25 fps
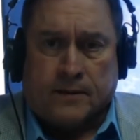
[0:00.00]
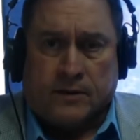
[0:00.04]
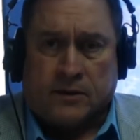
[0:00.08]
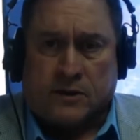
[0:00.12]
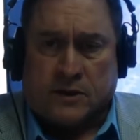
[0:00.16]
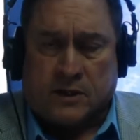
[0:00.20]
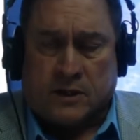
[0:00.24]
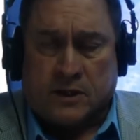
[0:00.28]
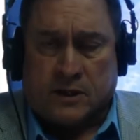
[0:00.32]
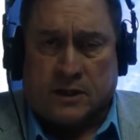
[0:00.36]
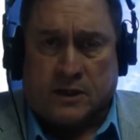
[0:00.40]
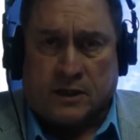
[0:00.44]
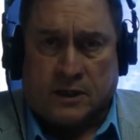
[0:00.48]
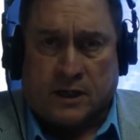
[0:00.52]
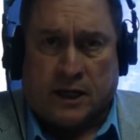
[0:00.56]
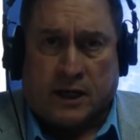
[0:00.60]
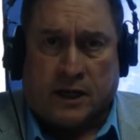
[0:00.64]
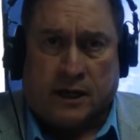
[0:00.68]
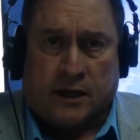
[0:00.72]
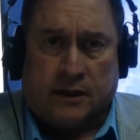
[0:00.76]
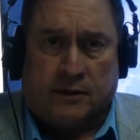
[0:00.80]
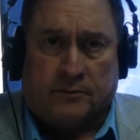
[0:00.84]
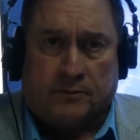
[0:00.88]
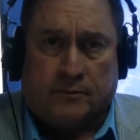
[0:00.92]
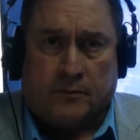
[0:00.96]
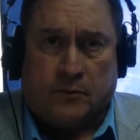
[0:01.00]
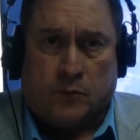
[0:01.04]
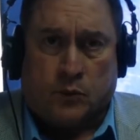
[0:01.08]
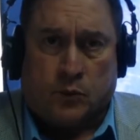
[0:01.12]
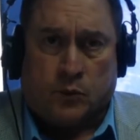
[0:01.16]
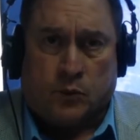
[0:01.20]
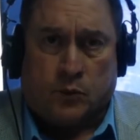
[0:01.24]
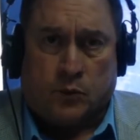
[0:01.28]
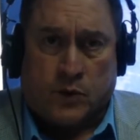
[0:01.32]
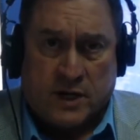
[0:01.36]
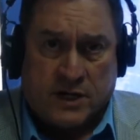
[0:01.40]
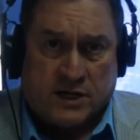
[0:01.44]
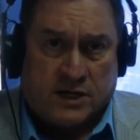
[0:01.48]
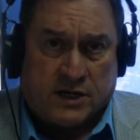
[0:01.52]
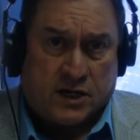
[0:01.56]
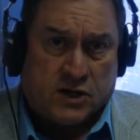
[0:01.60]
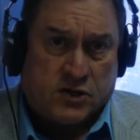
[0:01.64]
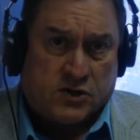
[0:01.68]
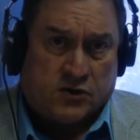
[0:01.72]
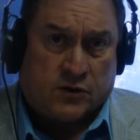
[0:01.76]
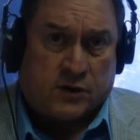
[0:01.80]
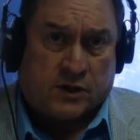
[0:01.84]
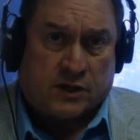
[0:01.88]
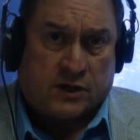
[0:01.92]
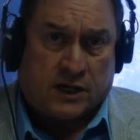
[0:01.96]
the uh,
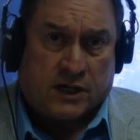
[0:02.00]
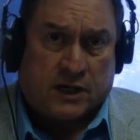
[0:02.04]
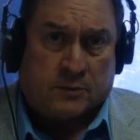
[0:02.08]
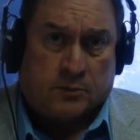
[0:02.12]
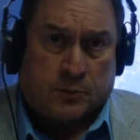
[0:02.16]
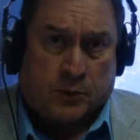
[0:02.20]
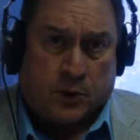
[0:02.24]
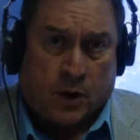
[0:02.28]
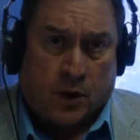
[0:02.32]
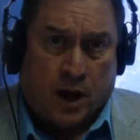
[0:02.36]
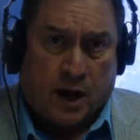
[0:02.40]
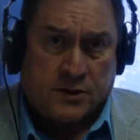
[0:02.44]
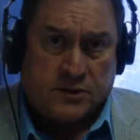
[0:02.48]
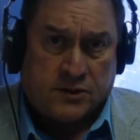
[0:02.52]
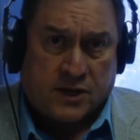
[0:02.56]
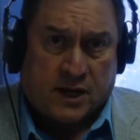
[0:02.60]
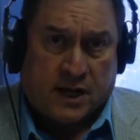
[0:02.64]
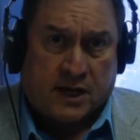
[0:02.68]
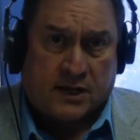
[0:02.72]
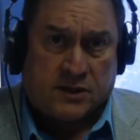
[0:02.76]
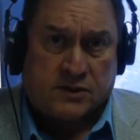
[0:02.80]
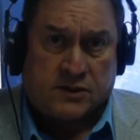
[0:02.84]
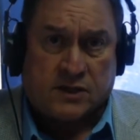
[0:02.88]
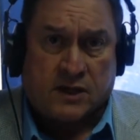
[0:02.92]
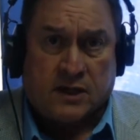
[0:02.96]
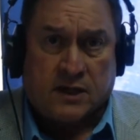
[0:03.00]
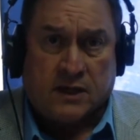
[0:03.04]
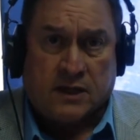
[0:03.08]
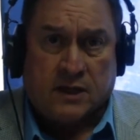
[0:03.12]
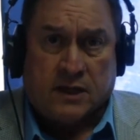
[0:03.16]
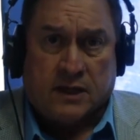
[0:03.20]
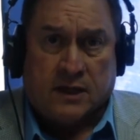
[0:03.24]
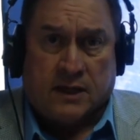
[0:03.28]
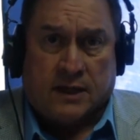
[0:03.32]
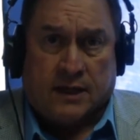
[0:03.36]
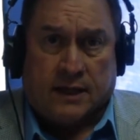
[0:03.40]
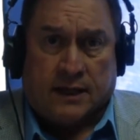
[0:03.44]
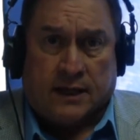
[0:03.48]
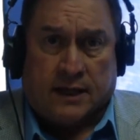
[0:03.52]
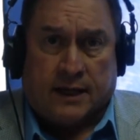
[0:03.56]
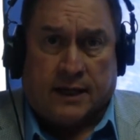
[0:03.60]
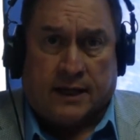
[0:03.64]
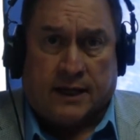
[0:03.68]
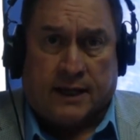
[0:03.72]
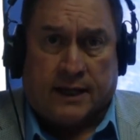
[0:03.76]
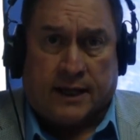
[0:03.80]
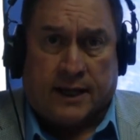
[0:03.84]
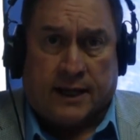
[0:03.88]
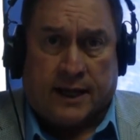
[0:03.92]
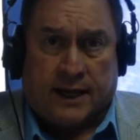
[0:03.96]
redistricting process.
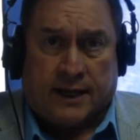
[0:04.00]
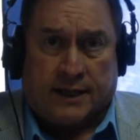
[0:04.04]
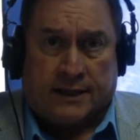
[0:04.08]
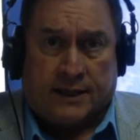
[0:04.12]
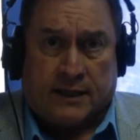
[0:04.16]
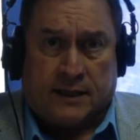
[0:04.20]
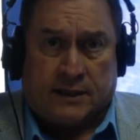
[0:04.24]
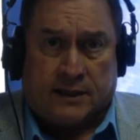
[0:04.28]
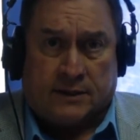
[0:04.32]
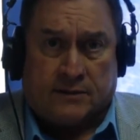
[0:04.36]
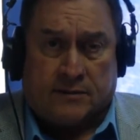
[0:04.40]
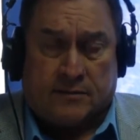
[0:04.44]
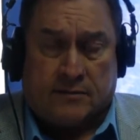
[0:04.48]
Uh, and it